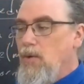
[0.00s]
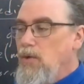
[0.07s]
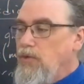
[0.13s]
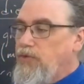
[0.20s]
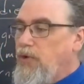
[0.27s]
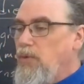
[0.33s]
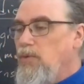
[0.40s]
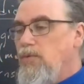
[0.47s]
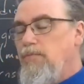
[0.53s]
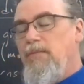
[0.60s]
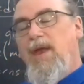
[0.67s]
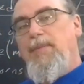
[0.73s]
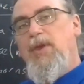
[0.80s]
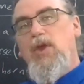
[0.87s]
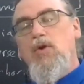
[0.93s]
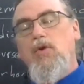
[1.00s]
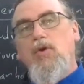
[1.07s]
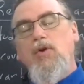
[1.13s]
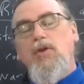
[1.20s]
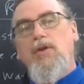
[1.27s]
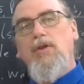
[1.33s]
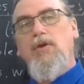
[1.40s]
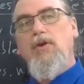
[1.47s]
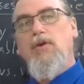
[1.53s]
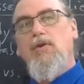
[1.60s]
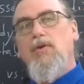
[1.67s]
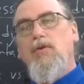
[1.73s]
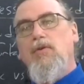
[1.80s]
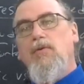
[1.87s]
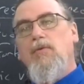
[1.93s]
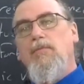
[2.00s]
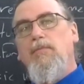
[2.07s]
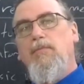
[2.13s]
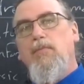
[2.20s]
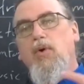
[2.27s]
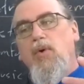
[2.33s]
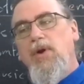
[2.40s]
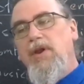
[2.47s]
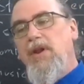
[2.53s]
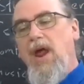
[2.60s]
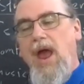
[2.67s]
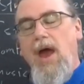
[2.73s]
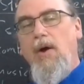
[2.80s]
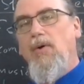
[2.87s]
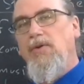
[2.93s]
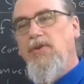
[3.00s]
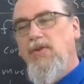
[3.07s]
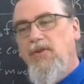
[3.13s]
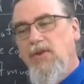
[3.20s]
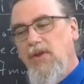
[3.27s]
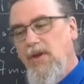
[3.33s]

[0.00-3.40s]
So maybe you could put it out,